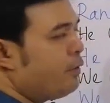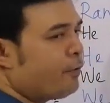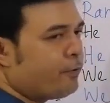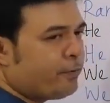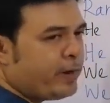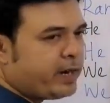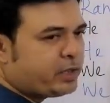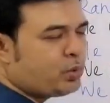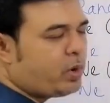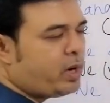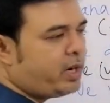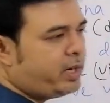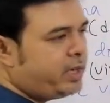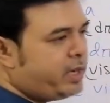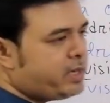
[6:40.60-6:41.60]
fact
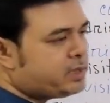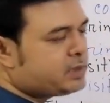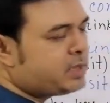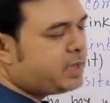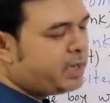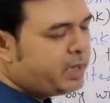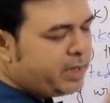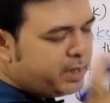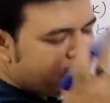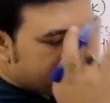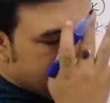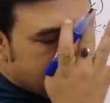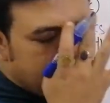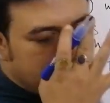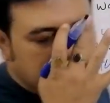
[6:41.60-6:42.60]
word. Yesterday is
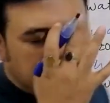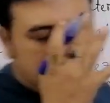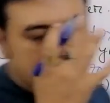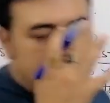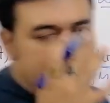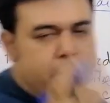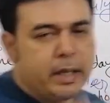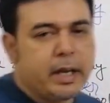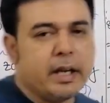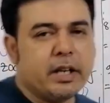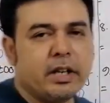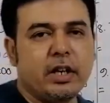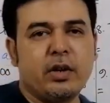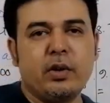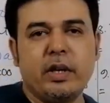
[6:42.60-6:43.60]
the
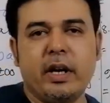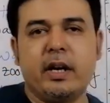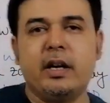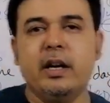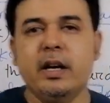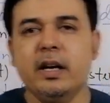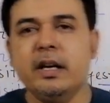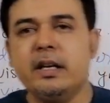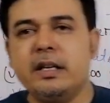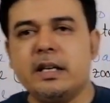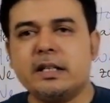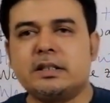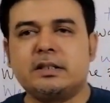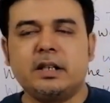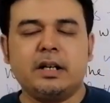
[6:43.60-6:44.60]
indicator here.
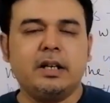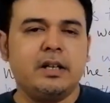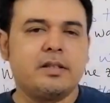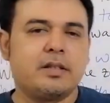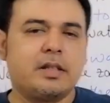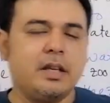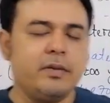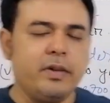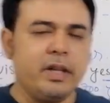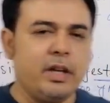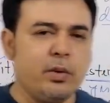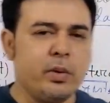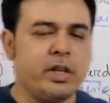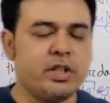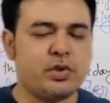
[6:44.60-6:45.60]
Yesterday is giving
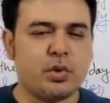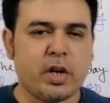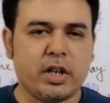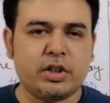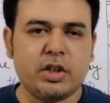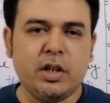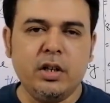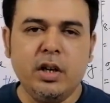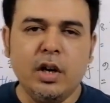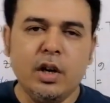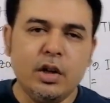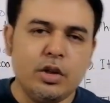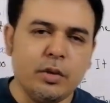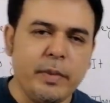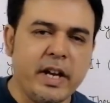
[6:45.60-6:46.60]
you an instruction
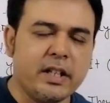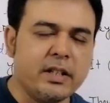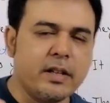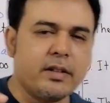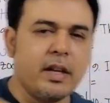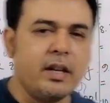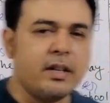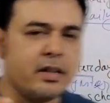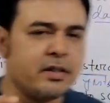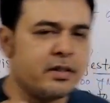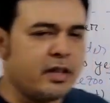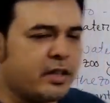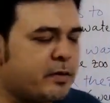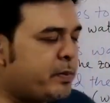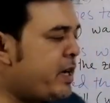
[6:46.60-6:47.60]
to make the
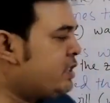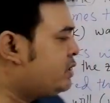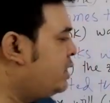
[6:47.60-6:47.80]
sentences past